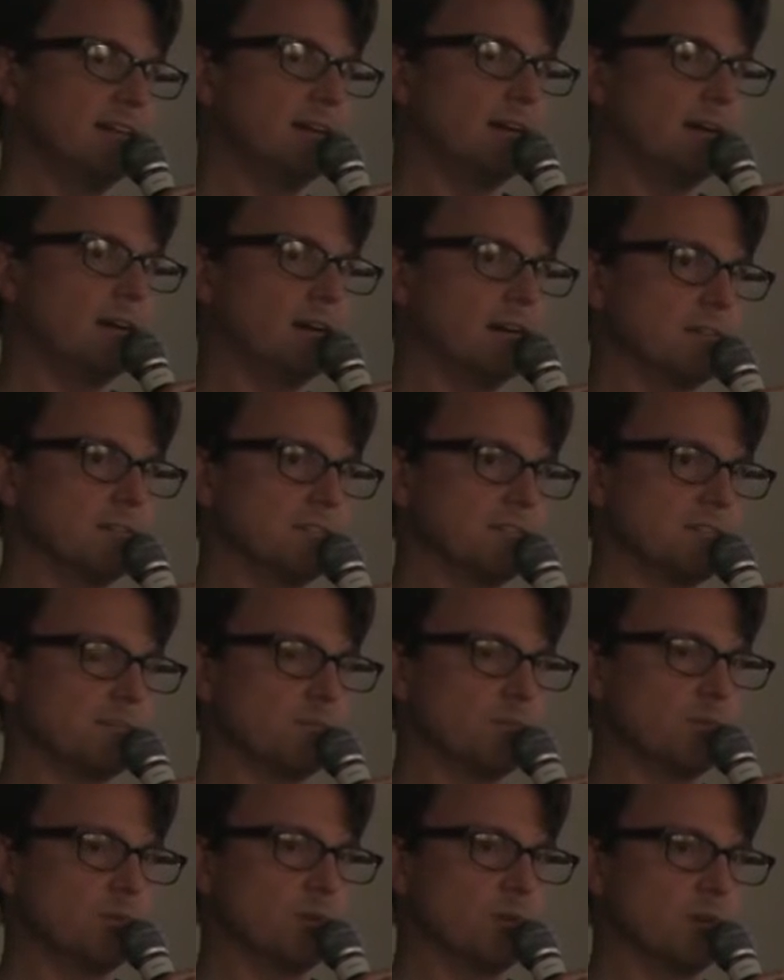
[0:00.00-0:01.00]
Ours is
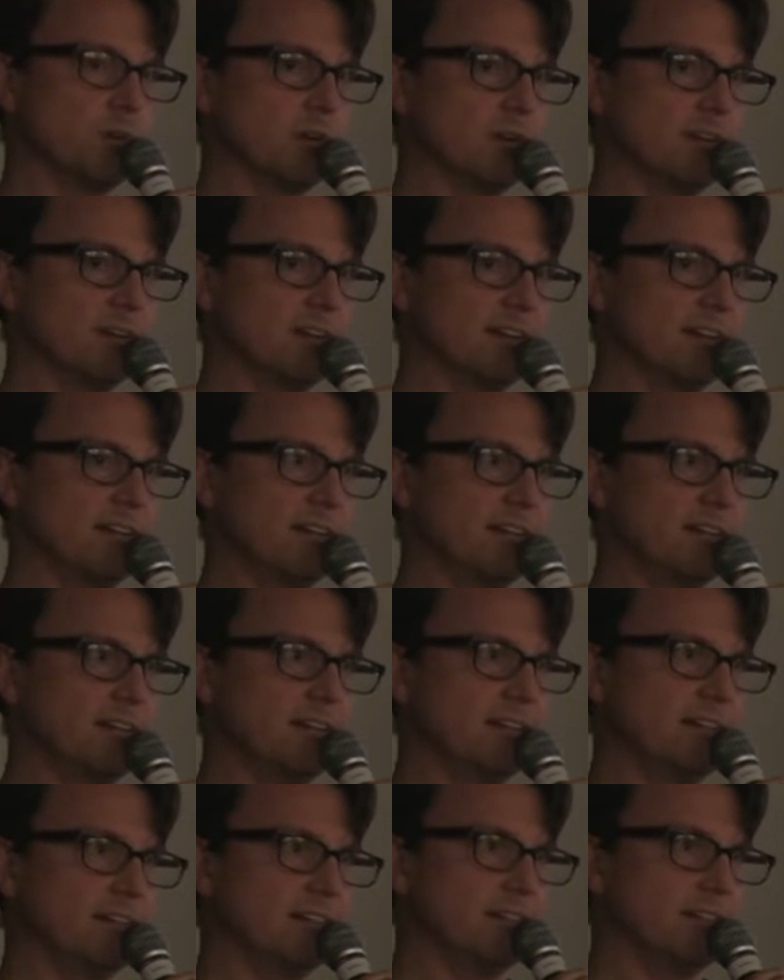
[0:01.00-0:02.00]
more
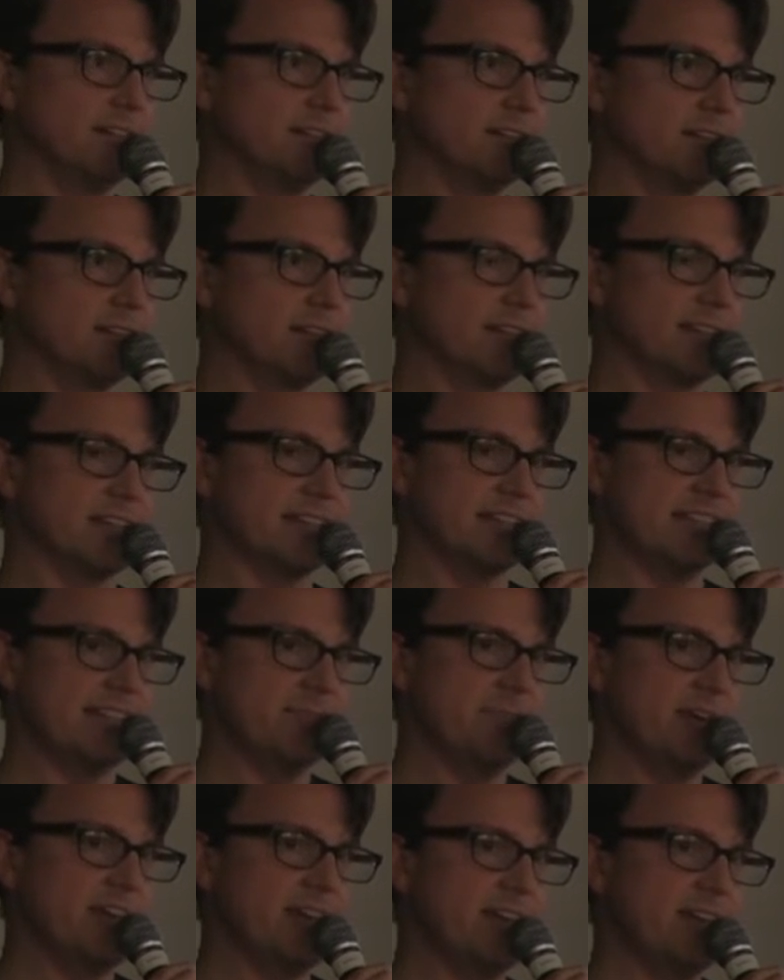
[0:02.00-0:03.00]
uh, like an
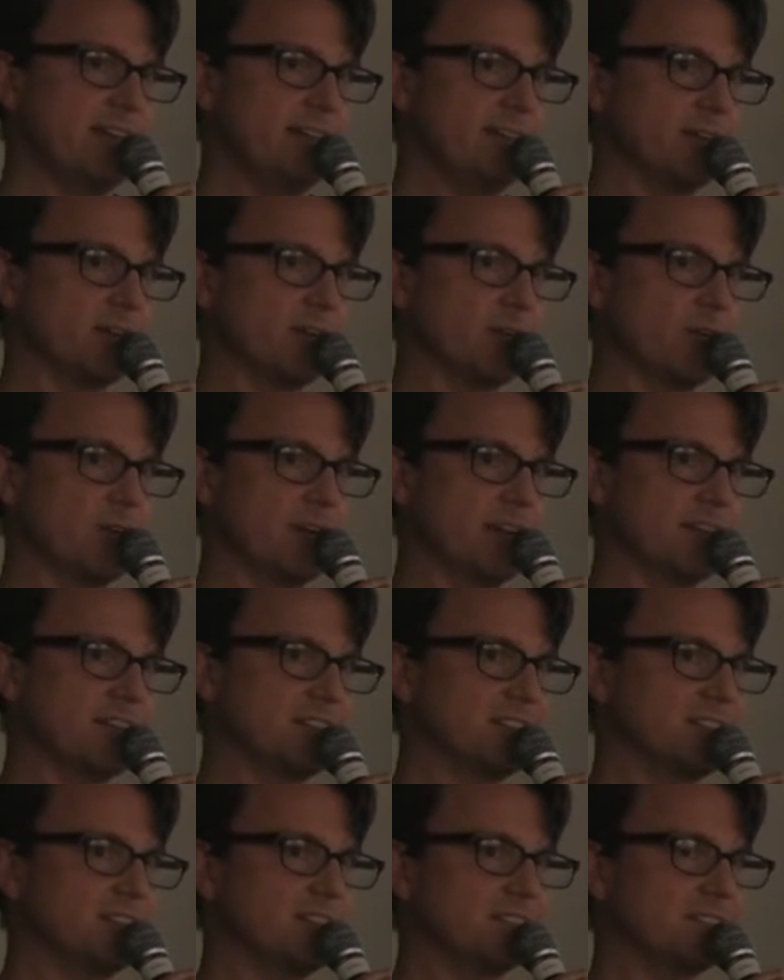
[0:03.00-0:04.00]
eBay or
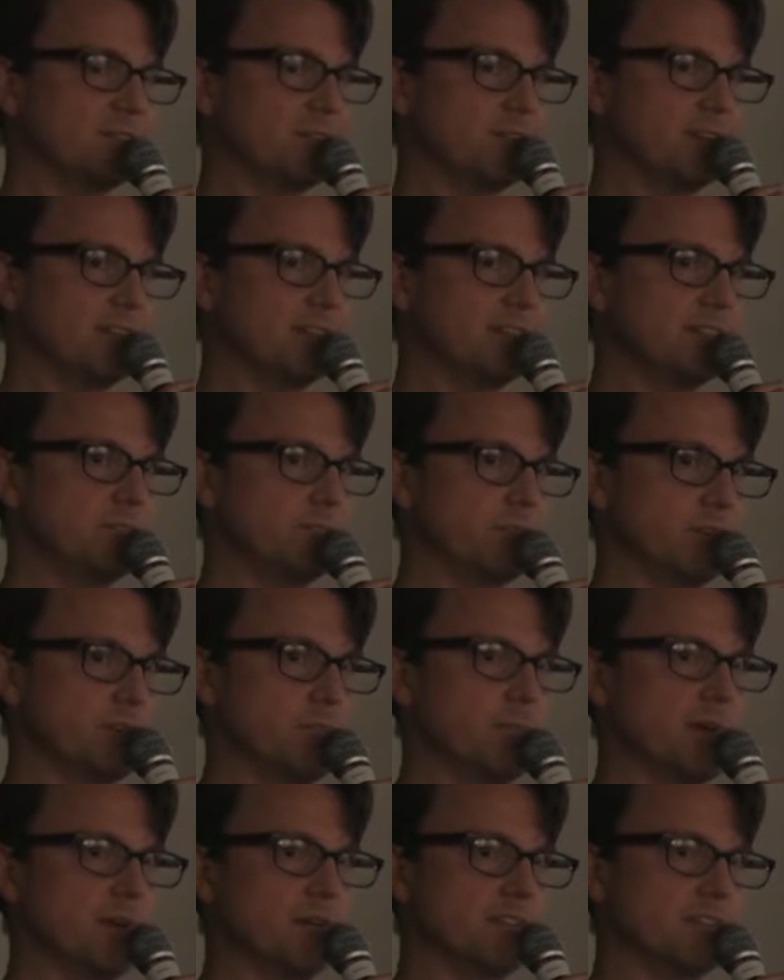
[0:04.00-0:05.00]
Craigslist oriented where
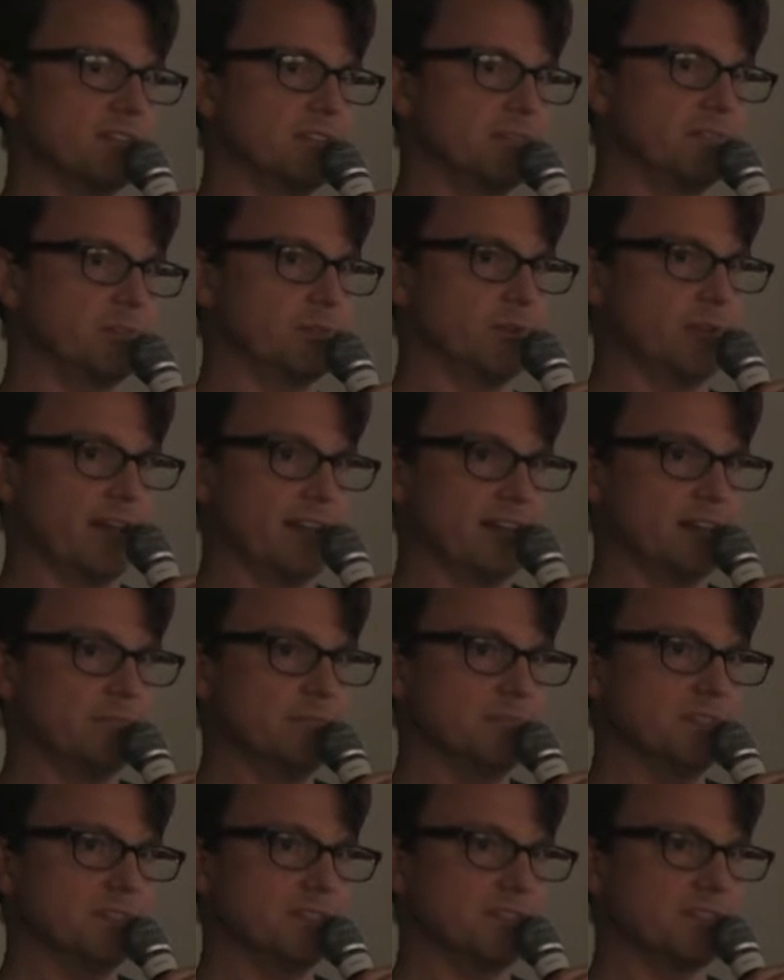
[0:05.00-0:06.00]
you post individual
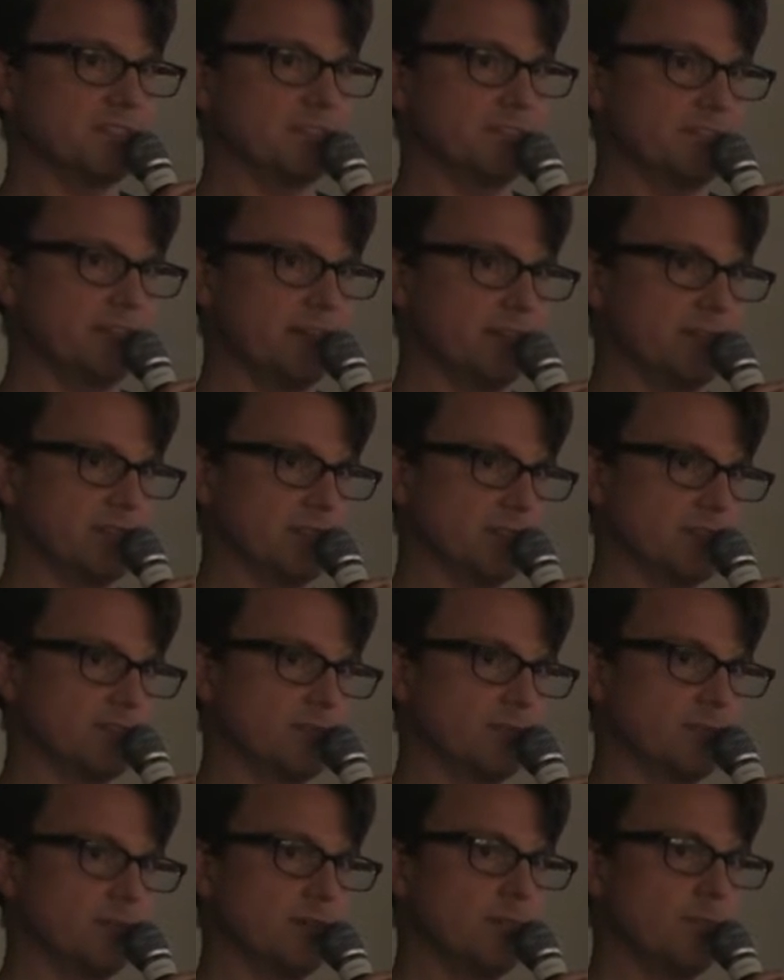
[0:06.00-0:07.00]
items instead of having a
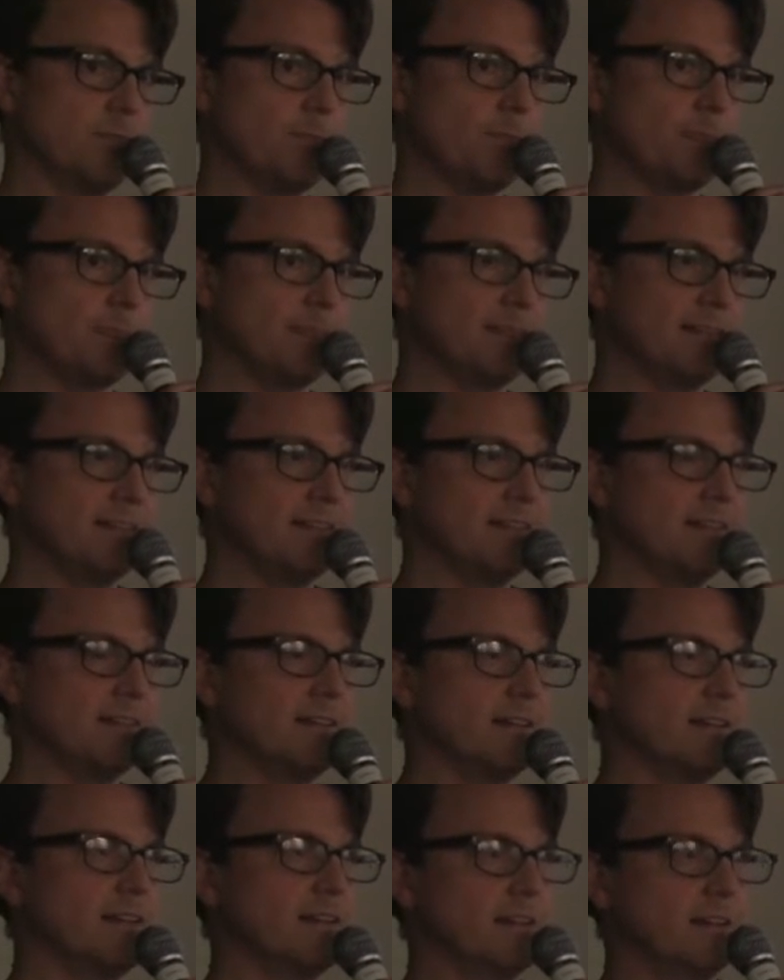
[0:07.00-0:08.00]
store.
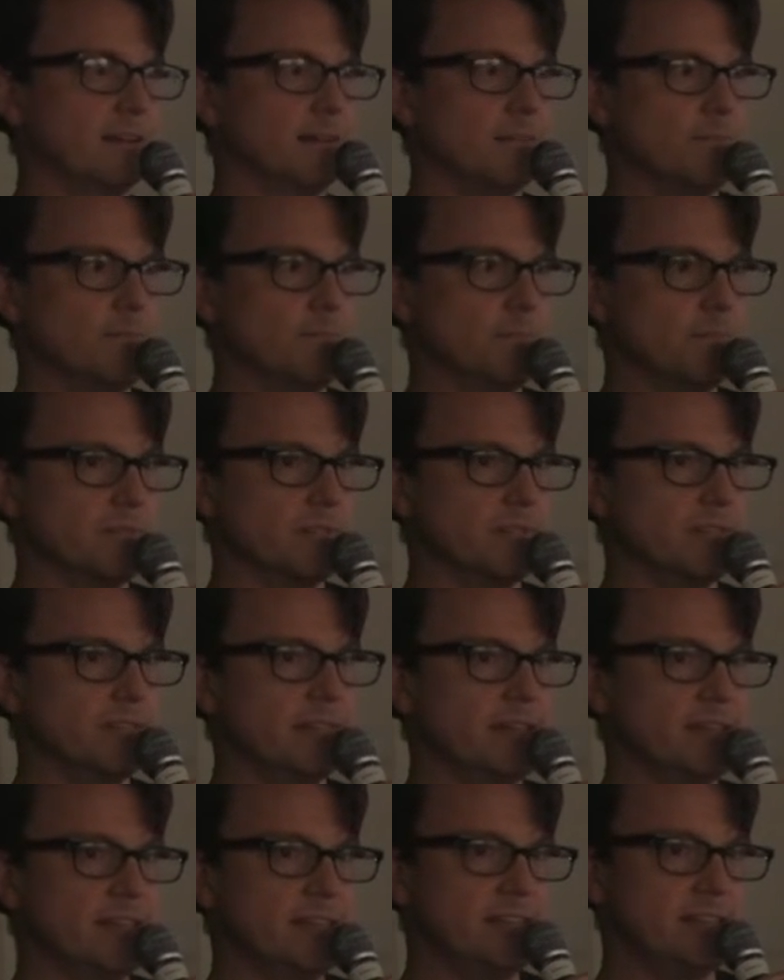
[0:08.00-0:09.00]
Um,
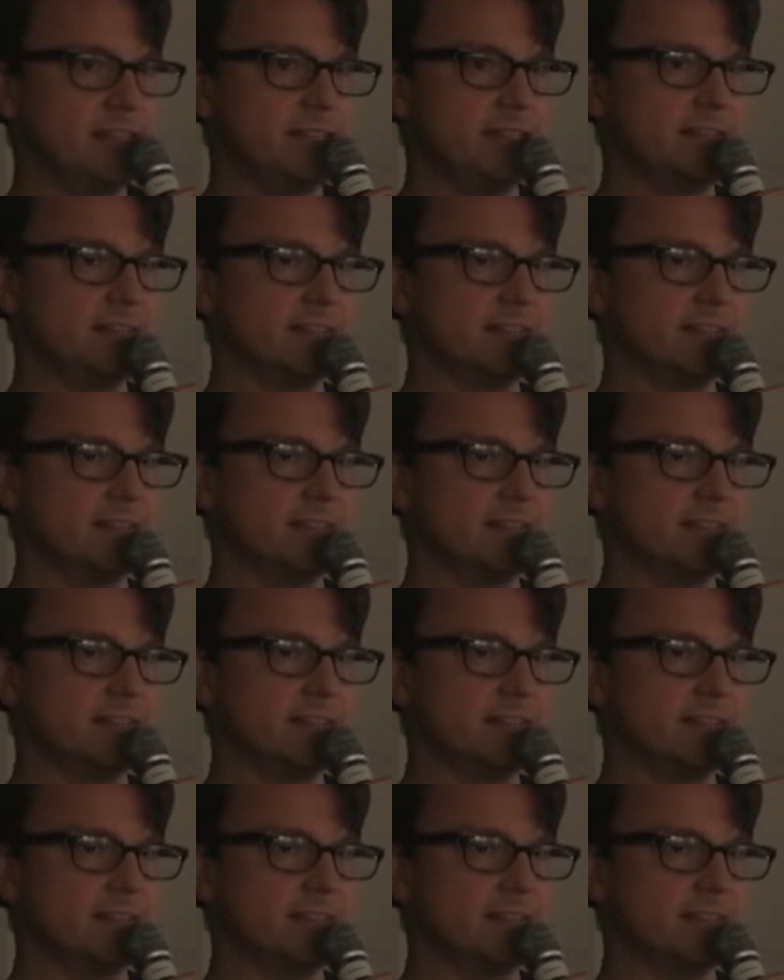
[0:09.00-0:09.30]
they,